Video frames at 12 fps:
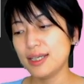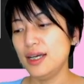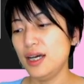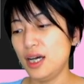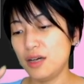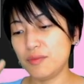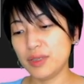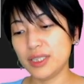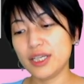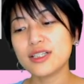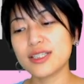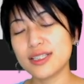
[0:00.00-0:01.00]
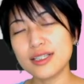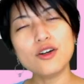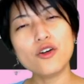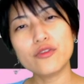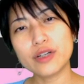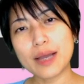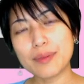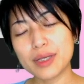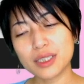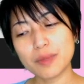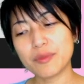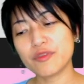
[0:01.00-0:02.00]
uh, but they're still overlapping
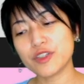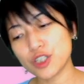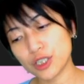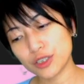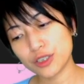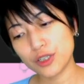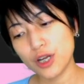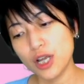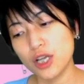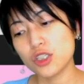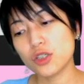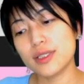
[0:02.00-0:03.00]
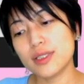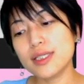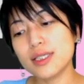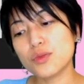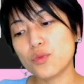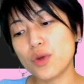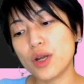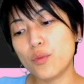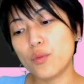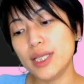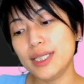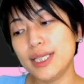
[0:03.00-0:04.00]
on top of each other. So this is where
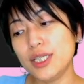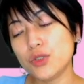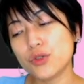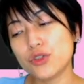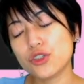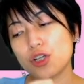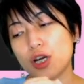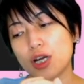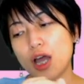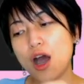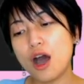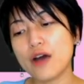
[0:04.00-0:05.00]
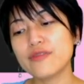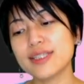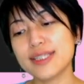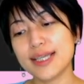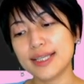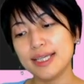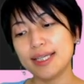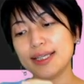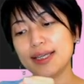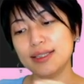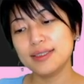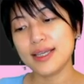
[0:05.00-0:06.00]
we need to start offsetting
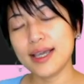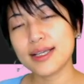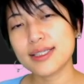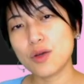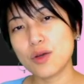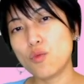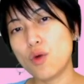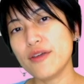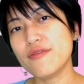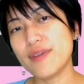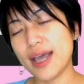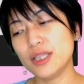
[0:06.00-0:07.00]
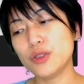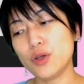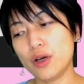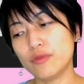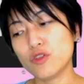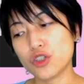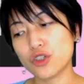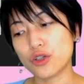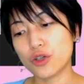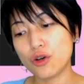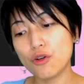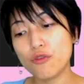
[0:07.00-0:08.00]
the x and y value of the
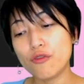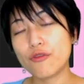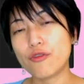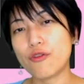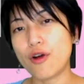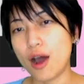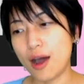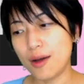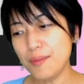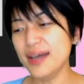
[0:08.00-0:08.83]
circle from